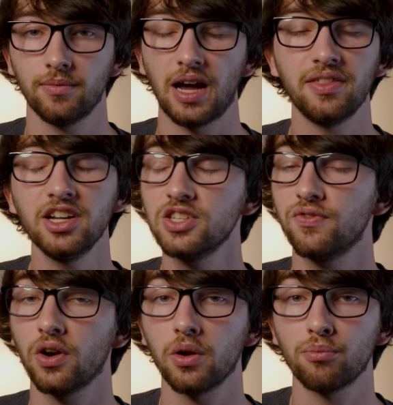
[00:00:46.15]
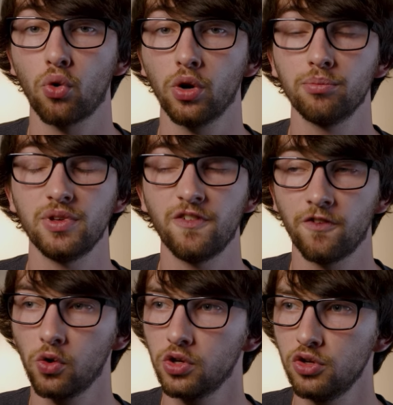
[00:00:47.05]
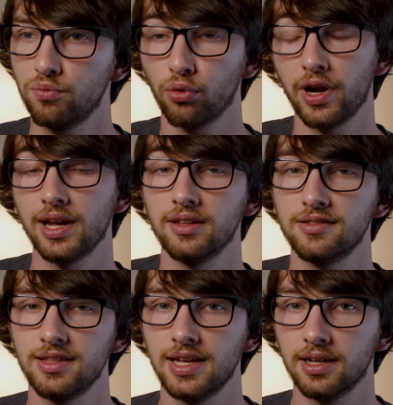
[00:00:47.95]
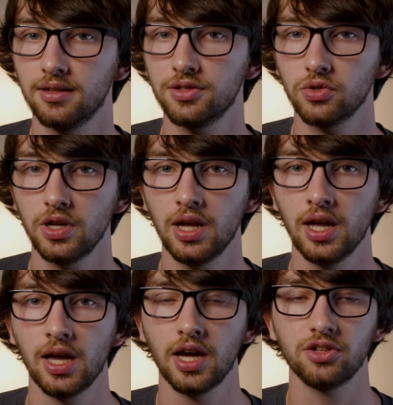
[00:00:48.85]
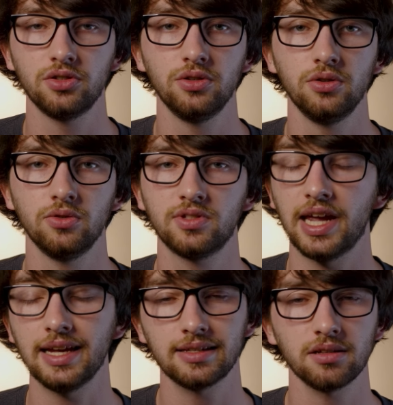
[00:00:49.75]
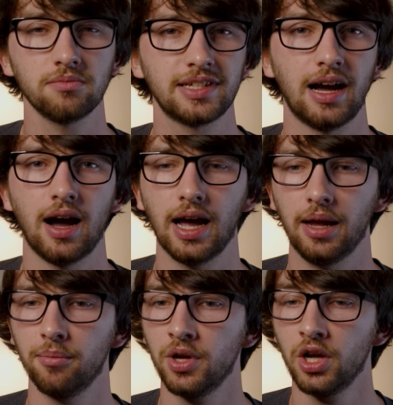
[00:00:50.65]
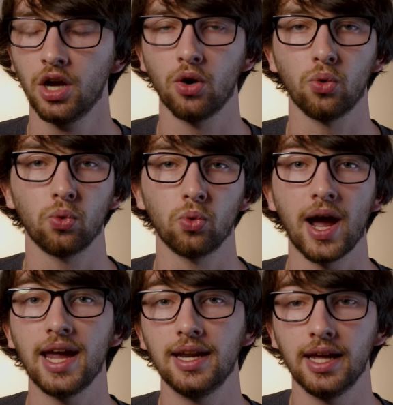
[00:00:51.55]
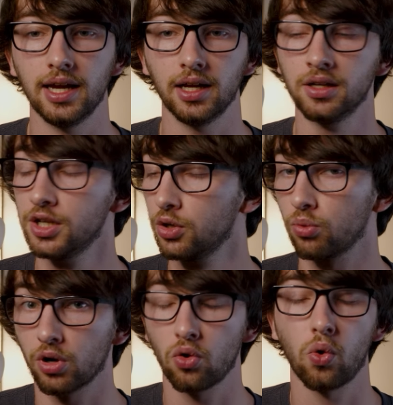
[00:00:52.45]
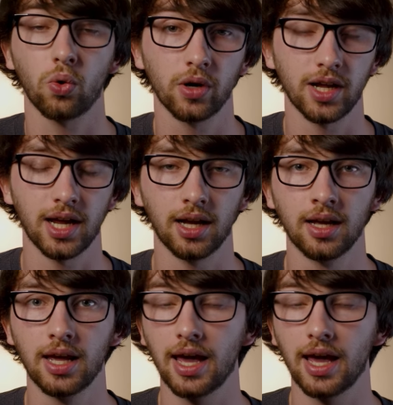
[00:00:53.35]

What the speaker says: I think it's very important before you break into the industry to take some time writing, recording,